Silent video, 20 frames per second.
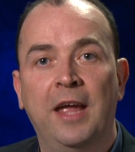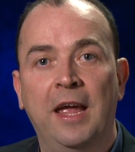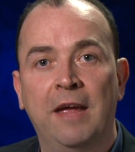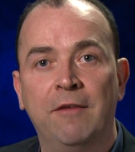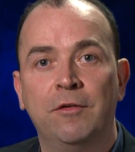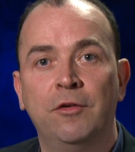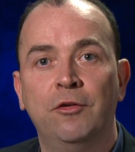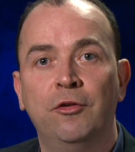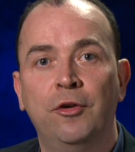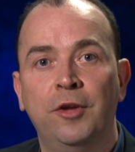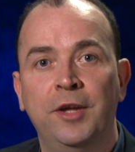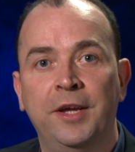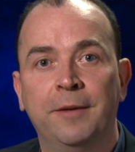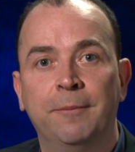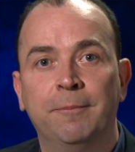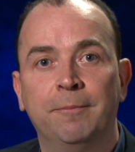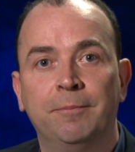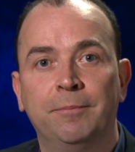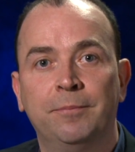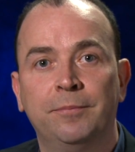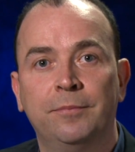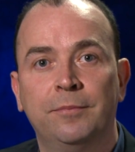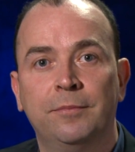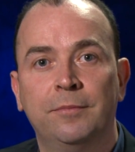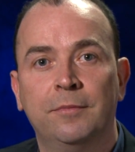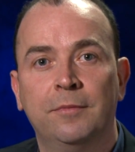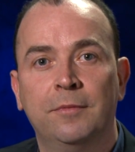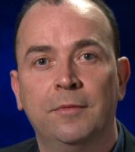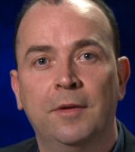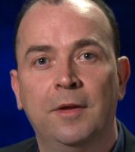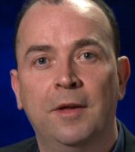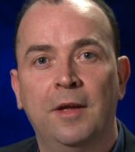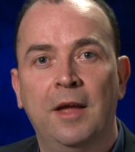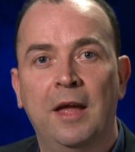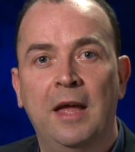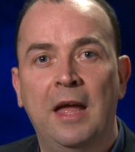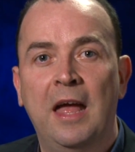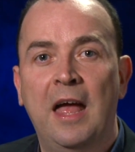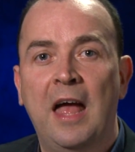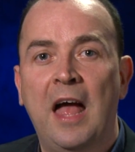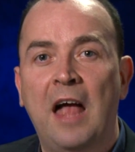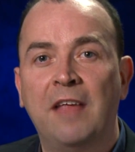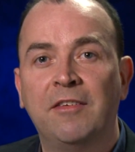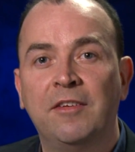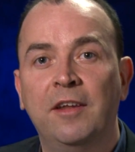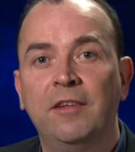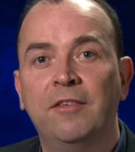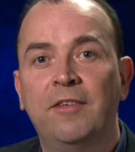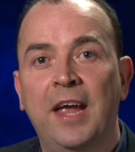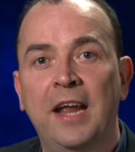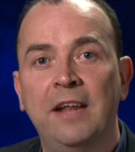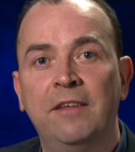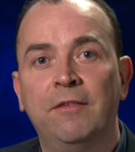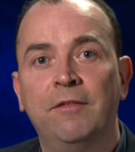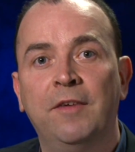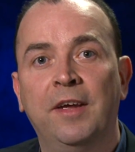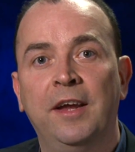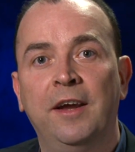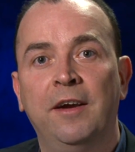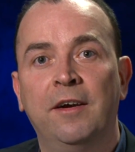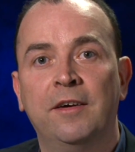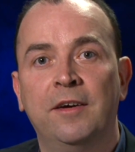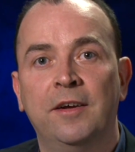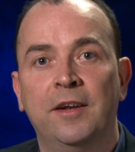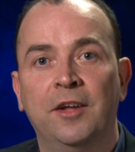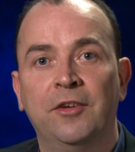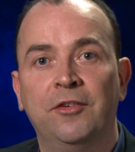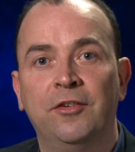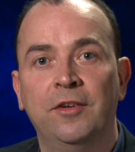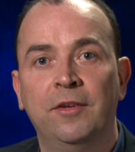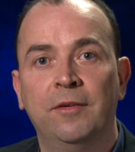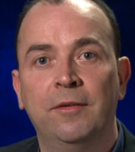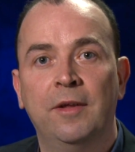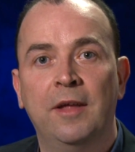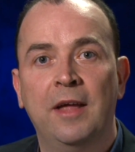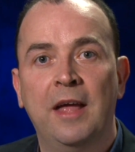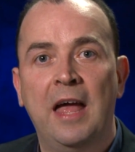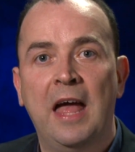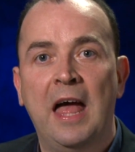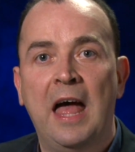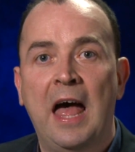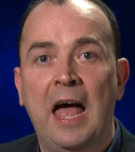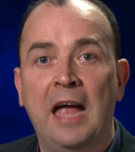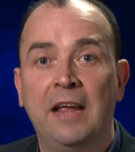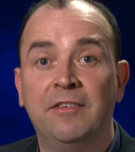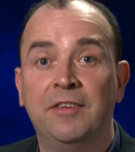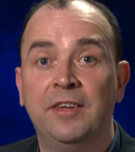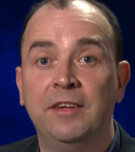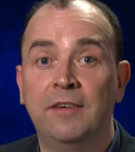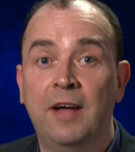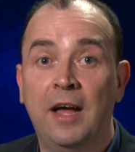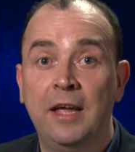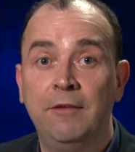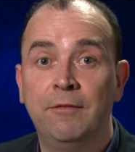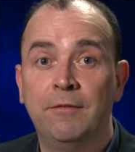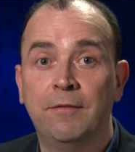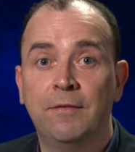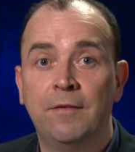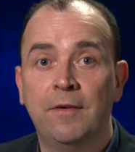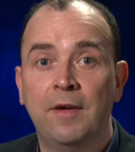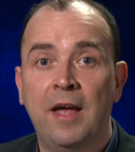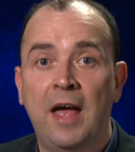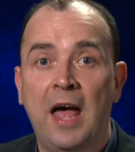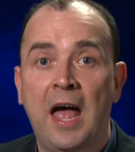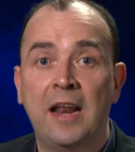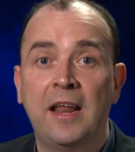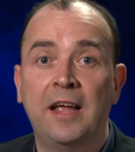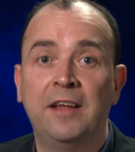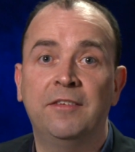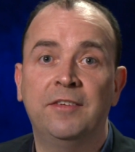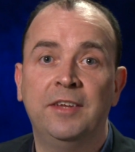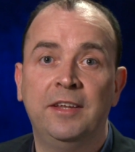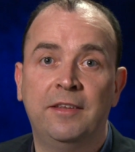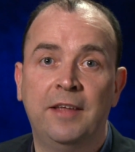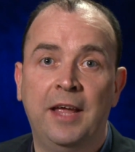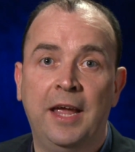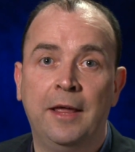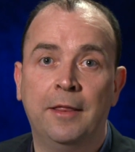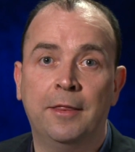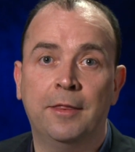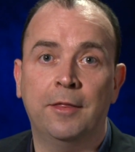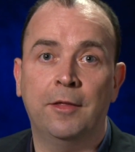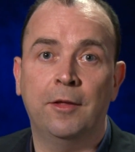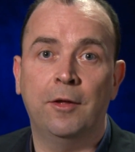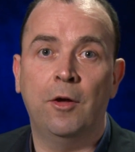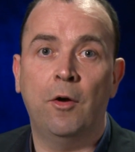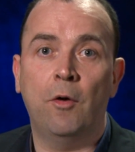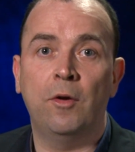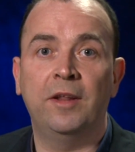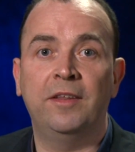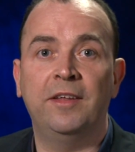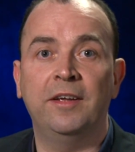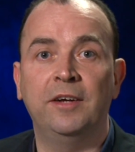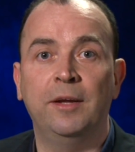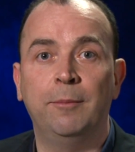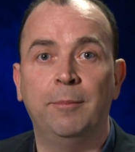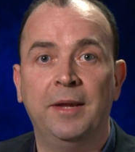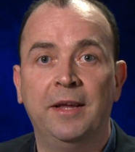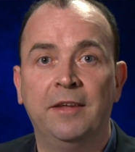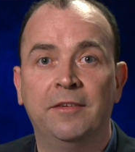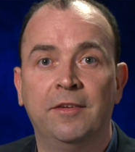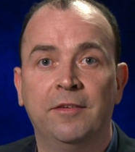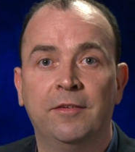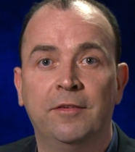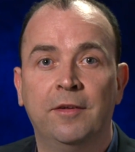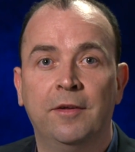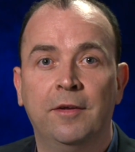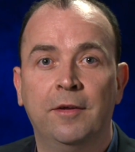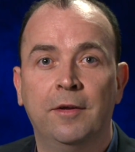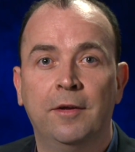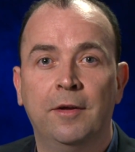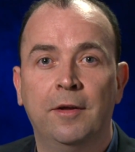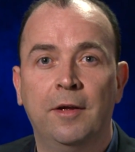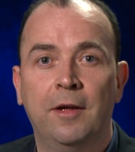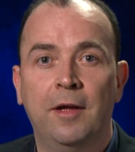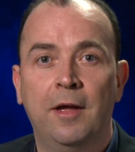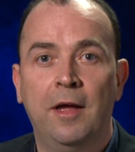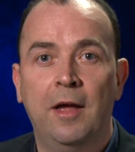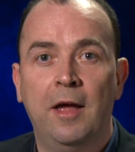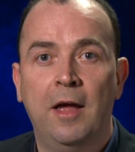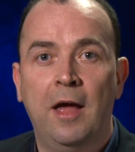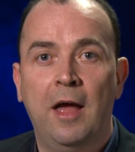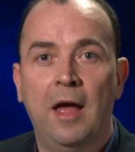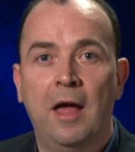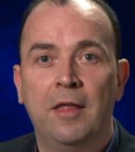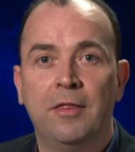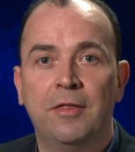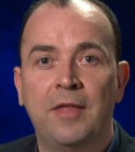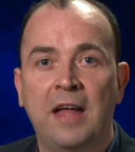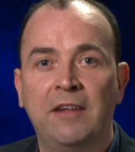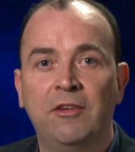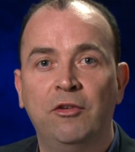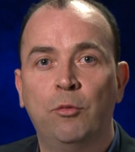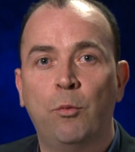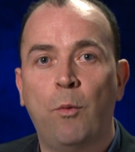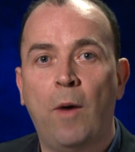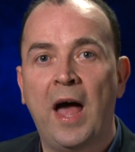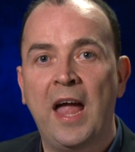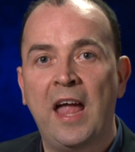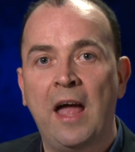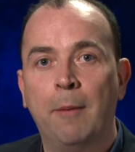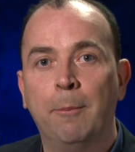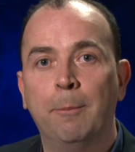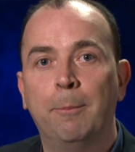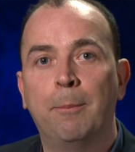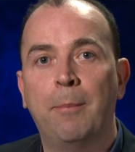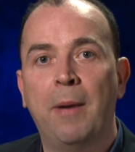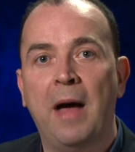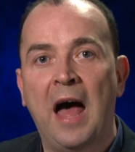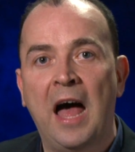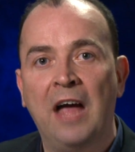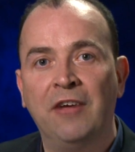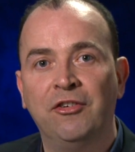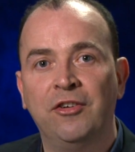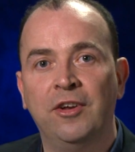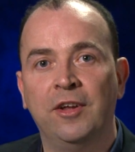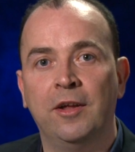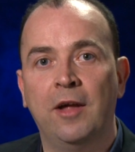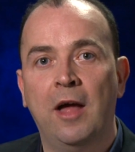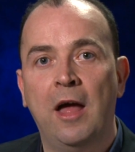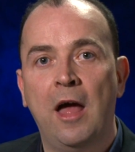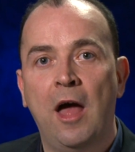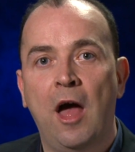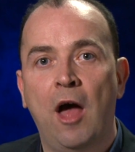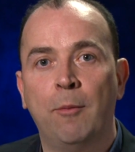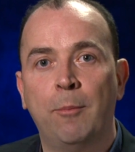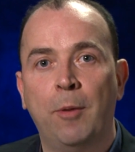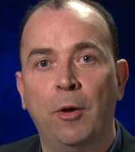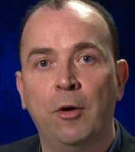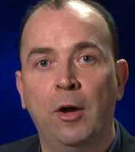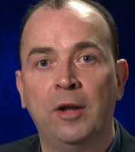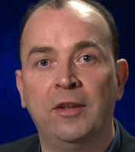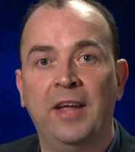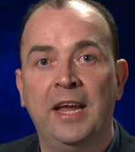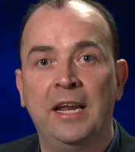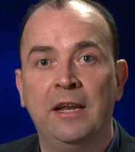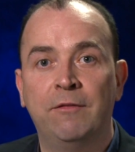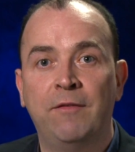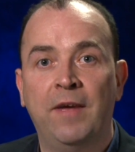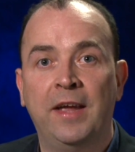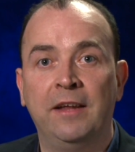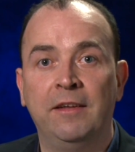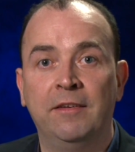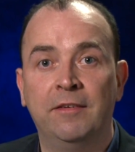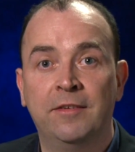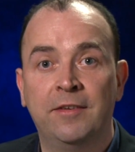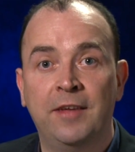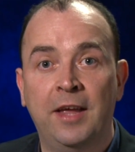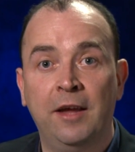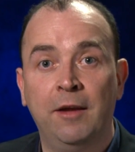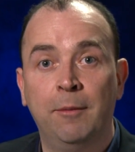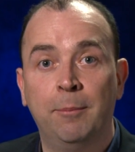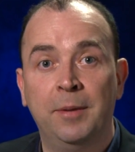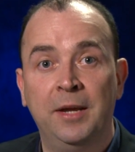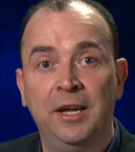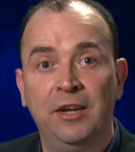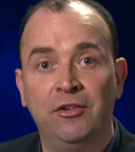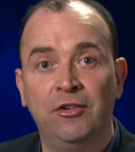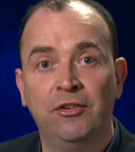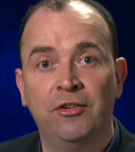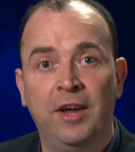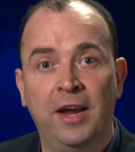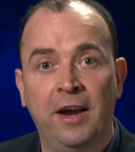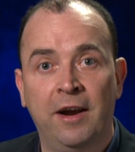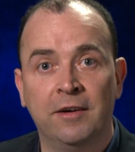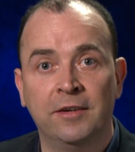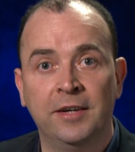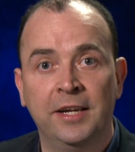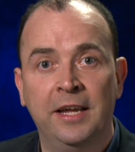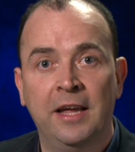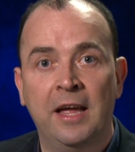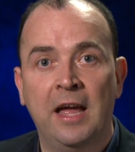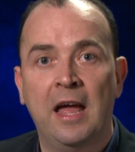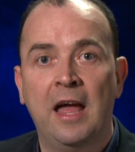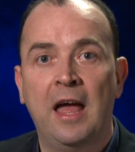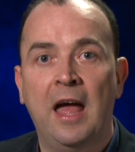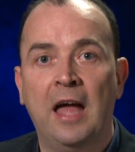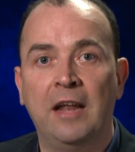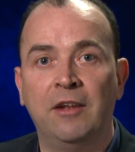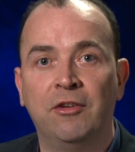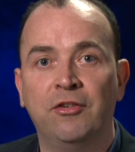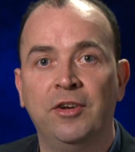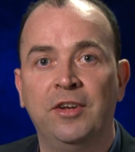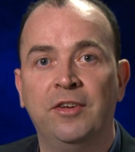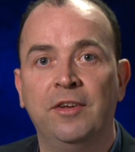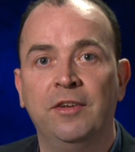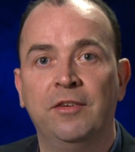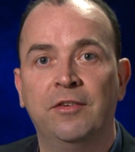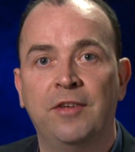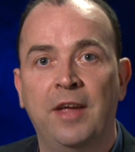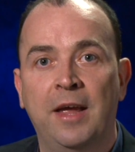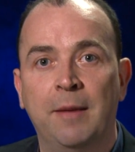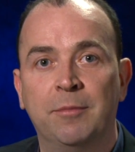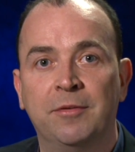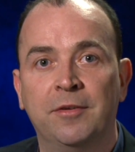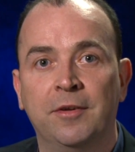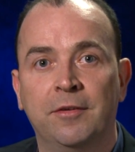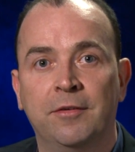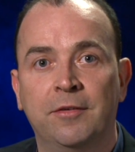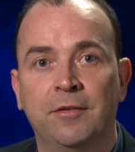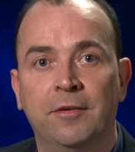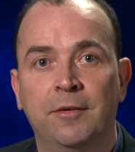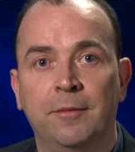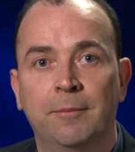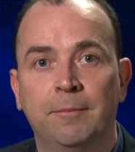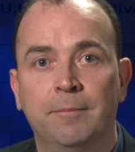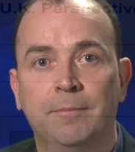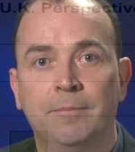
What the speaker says: Kevin Rooney. As an intensive care clinician, I see life and I see death on a daily basis. That is why I'm passionate about identifying sick patients early and treating sepsis.